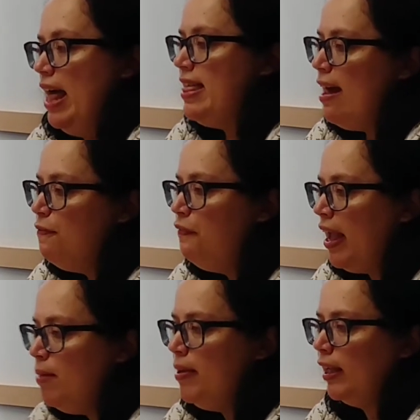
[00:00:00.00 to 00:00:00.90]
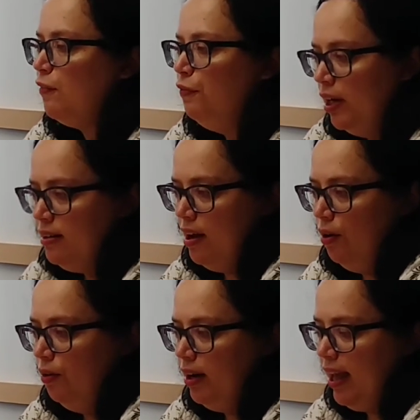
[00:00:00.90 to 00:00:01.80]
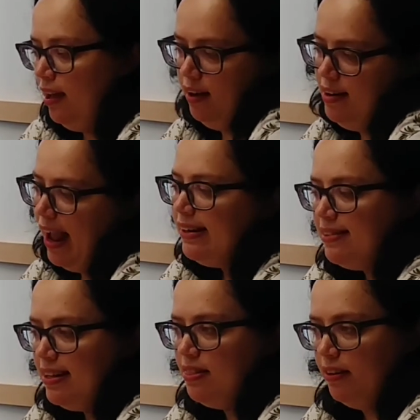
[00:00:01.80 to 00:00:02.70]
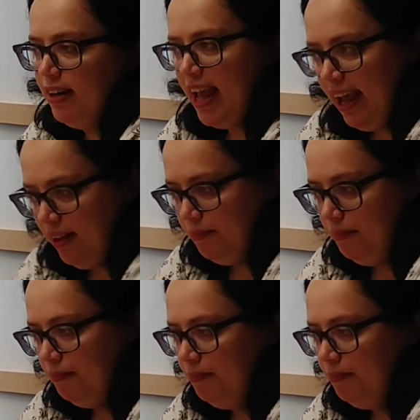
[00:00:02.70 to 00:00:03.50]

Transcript: That famous footnote in 1938